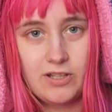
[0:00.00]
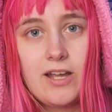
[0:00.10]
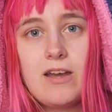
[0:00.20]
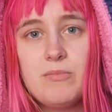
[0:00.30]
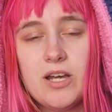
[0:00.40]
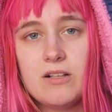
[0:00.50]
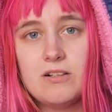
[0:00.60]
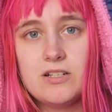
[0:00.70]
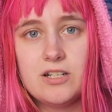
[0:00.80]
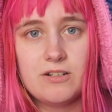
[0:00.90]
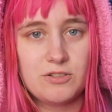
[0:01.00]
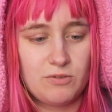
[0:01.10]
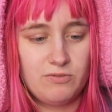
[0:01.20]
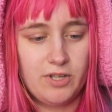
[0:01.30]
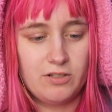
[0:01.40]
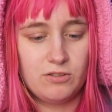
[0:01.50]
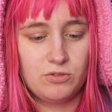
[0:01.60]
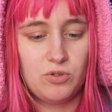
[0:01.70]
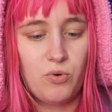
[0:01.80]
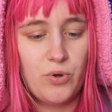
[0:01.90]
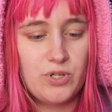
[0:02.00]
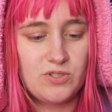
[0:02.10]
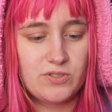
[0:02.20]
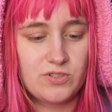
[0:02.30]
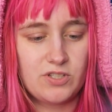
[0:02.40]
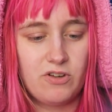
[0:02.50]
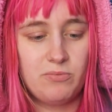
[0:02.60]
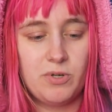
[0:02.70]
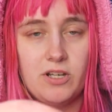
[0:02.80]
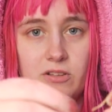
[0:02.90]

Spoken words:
Like, I make a lot of earrings with, like, little toys and stuff, but